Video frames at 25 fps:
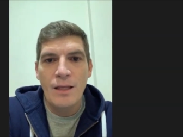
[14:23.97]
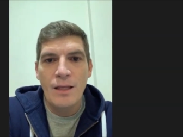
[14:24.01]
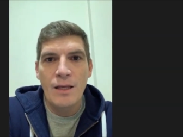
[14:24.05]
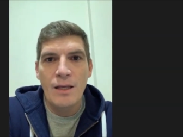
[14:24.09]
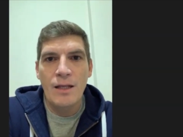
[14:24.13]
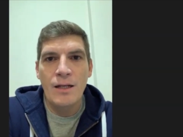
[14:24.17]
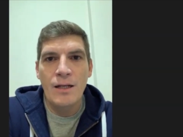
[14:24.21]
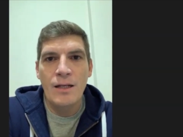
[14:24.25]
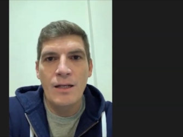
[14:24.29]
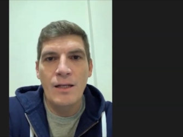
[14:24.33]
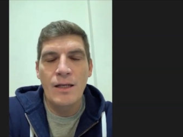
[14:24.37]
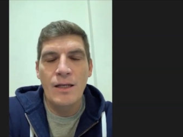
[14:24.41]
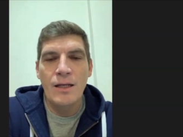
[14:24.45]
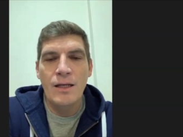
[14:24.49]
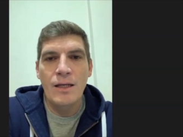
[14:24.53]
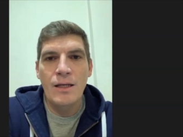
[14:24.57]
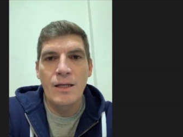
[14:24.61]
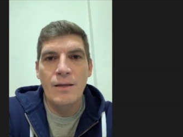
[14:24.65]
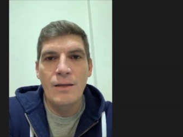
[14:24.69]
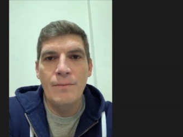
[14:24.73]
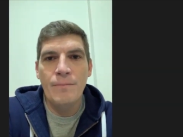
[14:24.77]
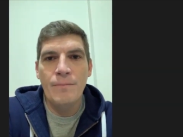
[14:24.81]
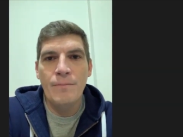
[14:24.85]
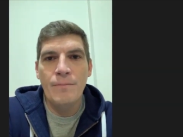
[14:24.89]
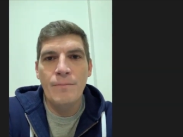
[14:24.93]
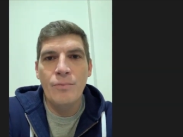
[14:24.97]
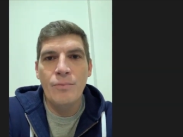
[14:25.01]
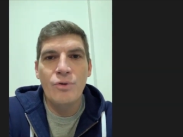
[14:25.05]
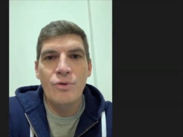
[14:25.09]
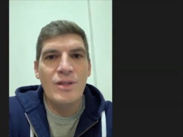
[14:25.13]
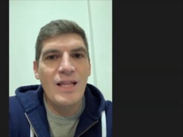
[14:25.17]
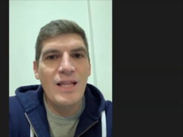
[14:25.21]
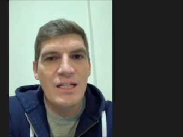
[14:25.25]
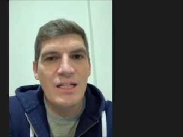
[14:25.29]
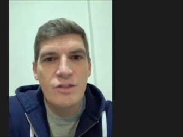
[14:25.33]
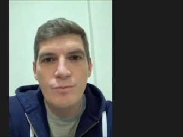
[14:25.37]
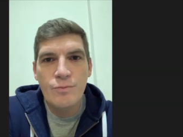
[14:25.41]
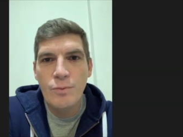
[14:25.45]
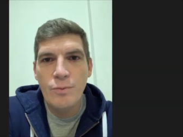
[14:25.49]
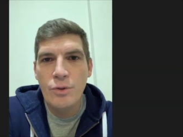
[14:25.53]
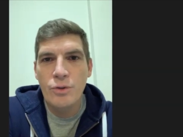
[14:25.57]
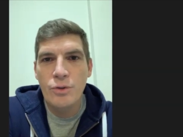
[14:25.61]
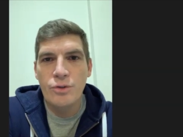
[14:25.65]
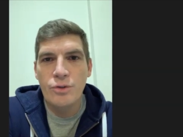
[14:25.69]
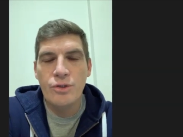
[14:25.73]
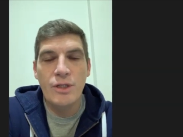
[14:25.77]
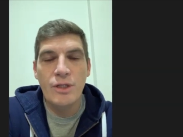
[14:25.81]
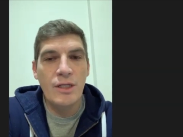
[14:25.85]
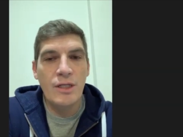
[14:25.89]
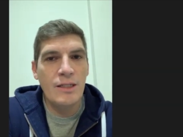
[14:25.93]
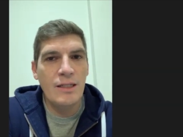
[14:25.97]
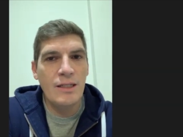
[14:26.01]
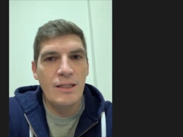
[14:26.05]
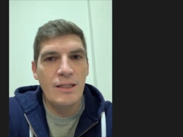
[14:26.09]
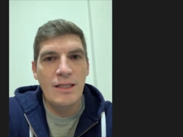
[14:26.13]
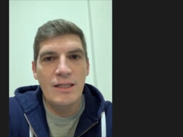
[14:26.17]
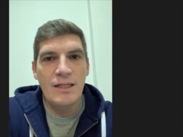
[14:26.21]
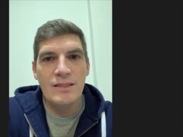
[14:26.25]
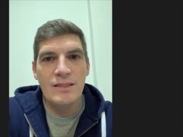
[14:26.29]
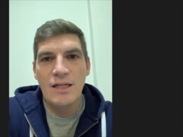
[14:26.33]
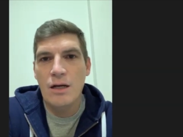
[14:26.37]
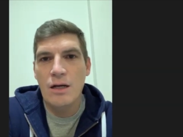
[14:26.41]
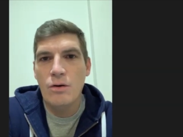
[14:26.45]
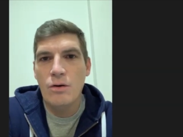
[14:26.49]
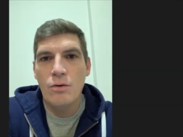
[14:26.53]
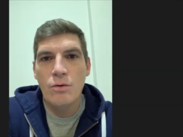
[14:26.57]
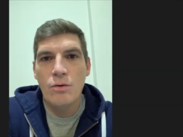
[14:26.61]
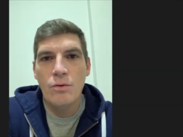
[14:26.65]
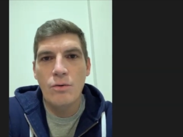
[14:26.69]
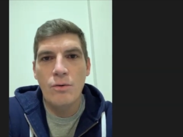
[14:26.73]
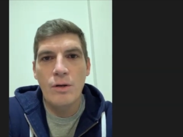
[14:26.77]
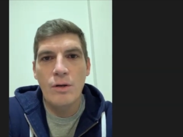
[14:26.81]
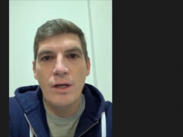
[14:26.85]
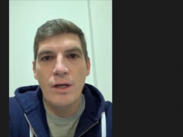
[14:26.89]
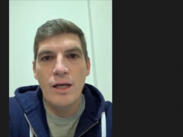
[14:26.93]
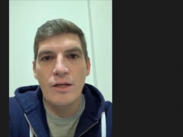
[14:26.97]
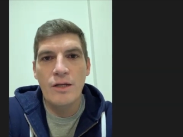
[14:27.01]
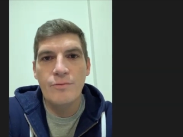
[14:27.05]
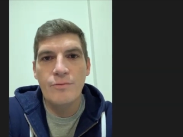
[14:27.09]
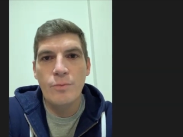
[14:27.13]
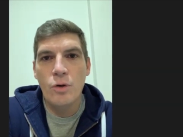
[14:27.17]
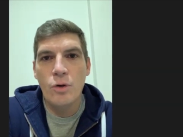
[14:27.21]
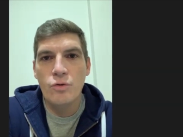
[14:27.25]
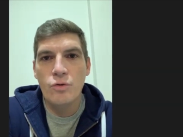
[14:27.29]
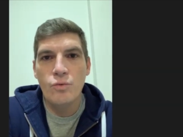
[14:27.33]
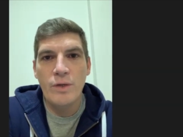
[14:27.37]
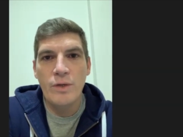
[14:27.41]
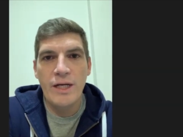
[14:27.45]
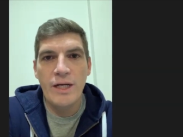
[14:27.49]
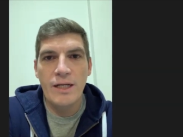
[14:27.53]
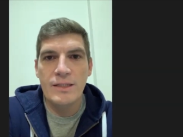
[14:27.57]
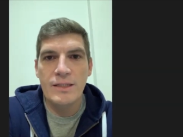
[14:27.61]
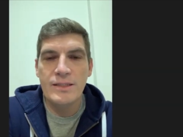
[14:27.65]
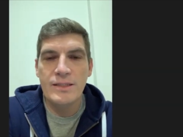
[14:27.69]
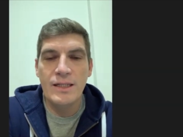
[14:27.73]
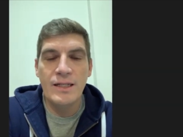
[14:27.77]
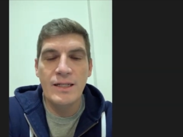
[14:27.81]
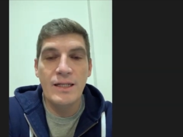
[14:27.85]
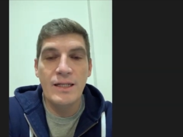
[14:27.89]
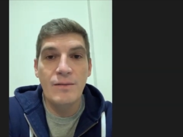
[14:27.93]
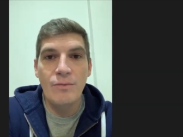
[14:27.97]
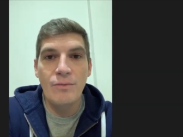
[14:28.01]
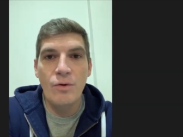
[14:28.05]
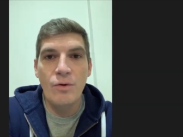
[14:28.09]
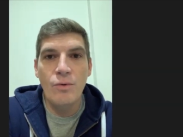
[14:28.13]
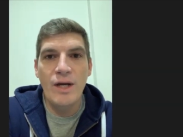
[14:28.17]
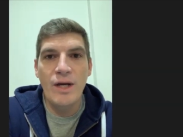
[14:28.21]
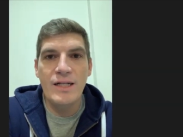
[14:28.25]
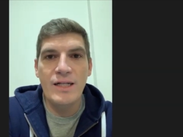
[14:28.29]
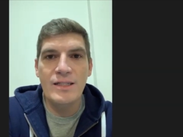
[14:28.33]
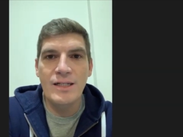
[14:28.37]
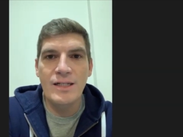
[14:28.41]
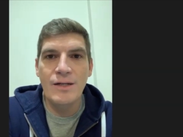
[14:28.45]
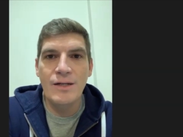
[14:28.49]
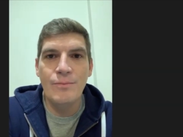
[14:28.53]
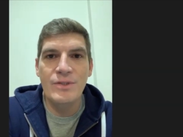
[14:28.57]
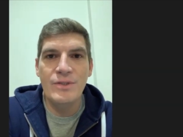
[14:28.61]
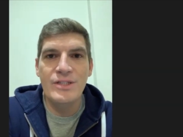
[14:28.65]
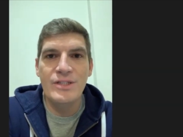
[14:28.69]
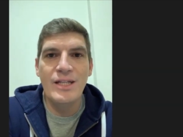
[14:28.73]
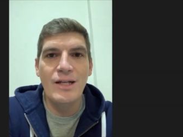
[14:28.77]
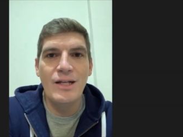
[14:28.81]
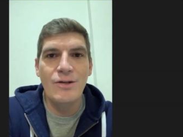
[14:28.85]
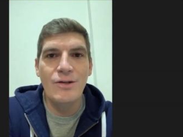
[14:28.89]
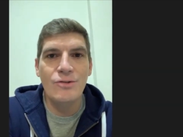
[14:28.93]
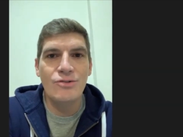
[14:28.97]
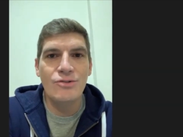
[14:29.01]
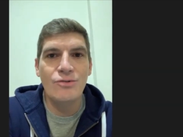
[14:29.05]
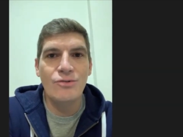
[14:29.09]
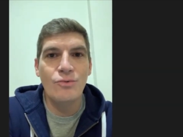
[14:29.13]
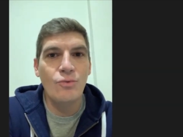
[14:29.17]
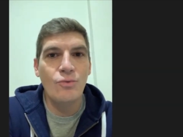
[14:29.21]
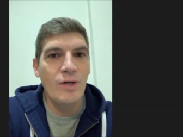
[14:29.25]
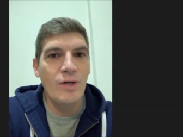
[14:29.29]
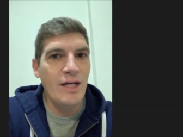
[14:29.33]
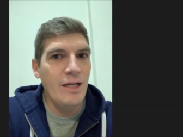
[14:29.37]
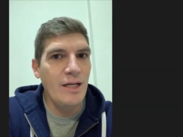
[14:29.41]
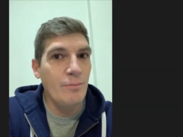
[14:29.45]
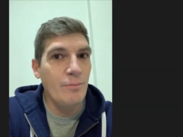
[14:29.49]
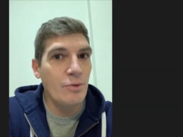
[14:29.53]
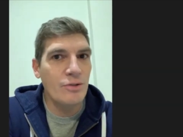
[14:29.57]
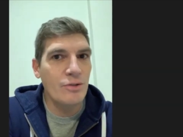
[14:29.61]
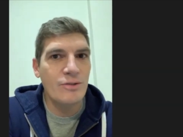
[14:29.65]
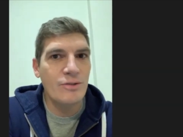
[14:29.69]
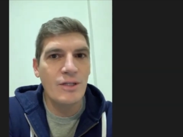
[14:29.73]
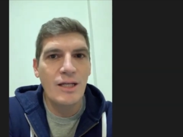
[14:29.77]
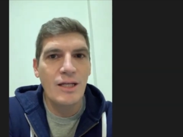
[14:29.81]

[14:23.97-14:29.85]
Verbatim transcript: And um, but that's sport, and that's how uh, sport works, and it works in a mysterious way, but